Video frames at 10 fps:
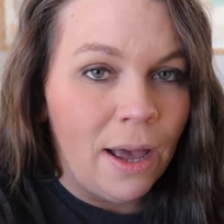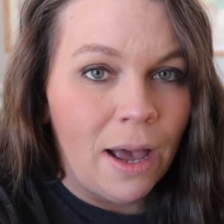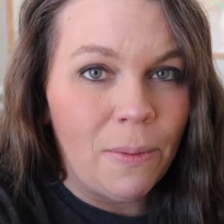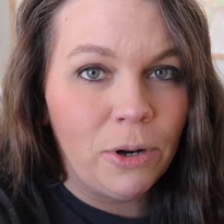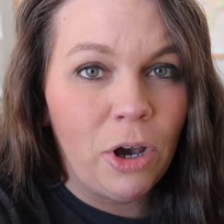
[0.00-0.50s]

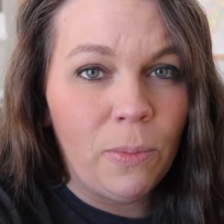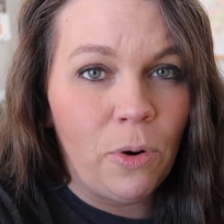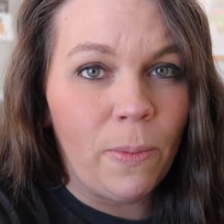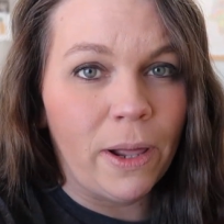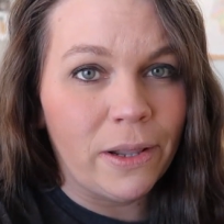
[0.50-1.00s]
I'm going to go and
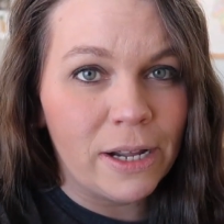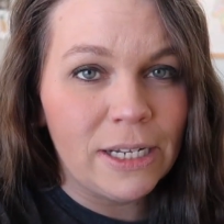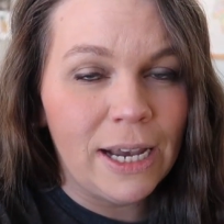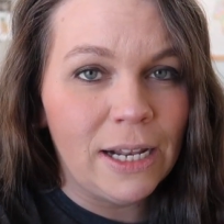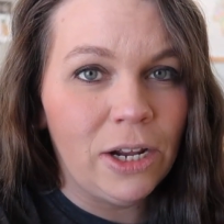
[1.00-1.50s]
pour my
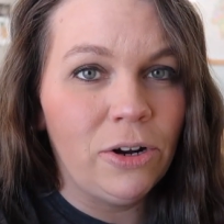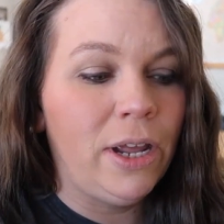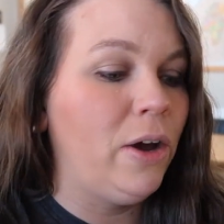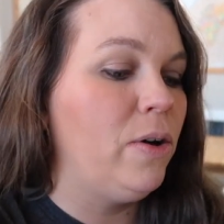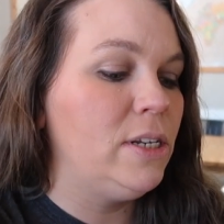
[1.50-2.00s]
latte in here
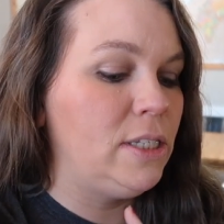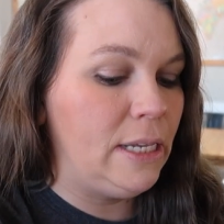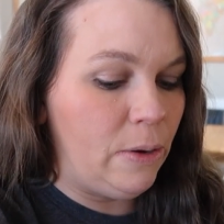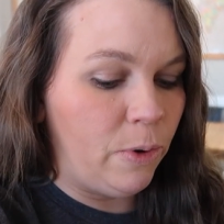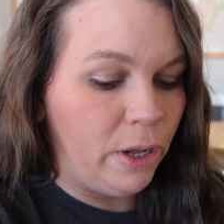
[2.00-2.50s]
now and
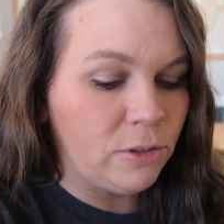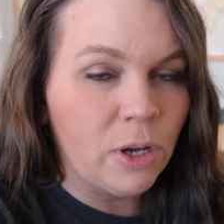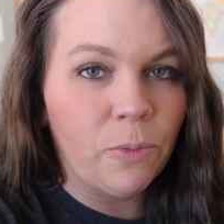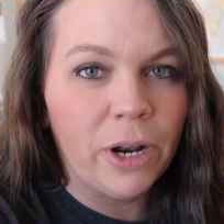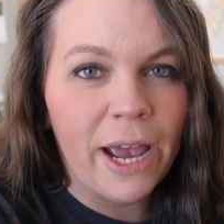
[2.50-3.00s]
see what else
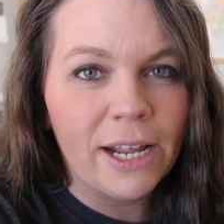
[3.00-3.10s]
I want to